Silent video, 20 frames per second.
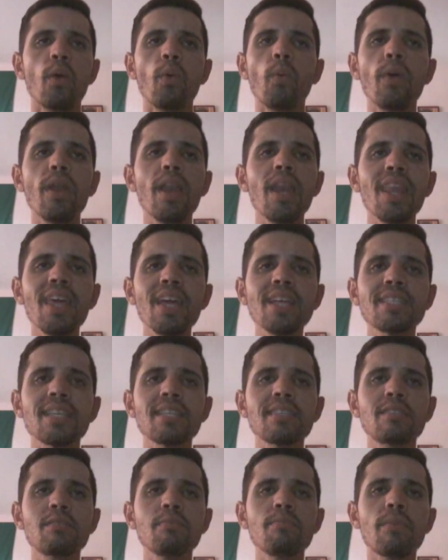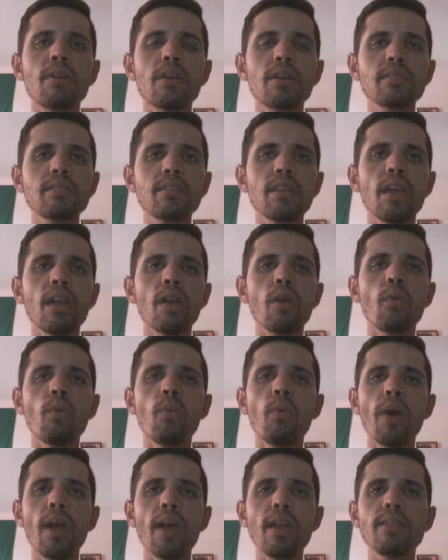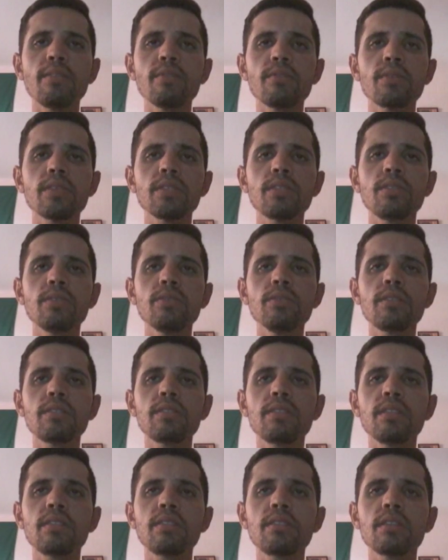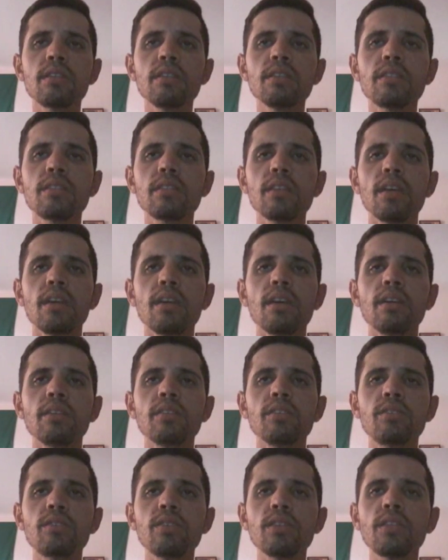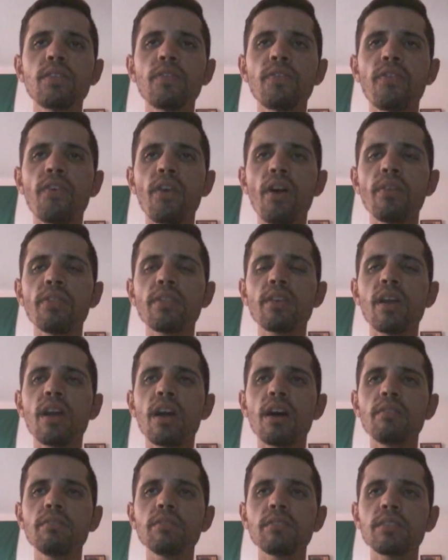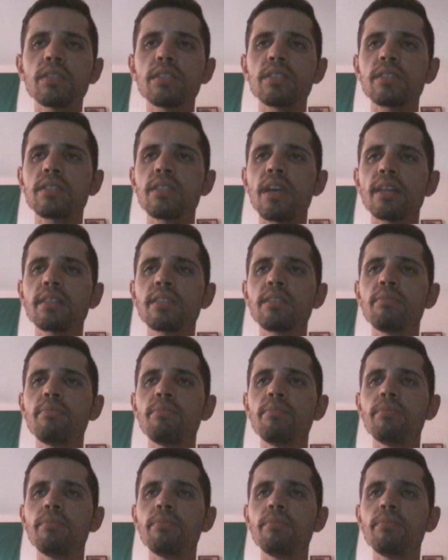We need a smarter way to reduce the threat from countries that